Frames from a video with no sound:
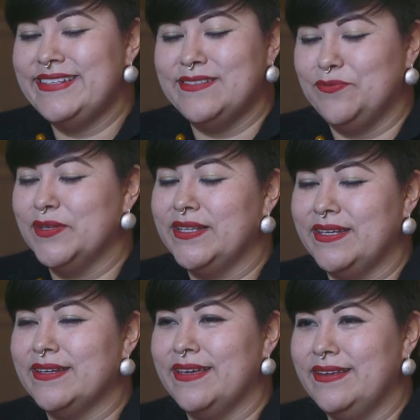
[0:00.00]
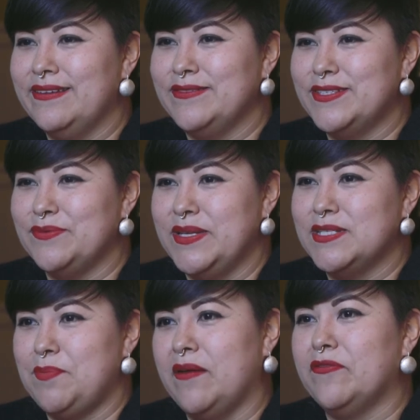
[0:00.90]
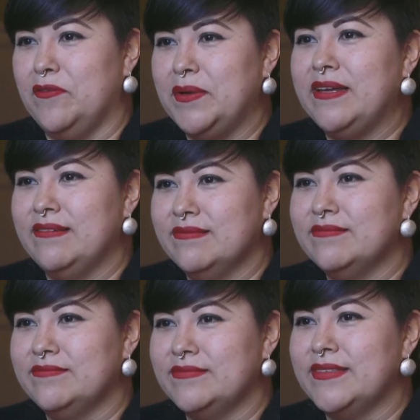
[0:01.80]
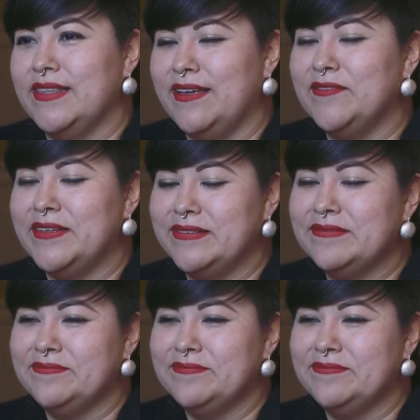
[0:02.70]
it's really a sweet spot for me, and I love it.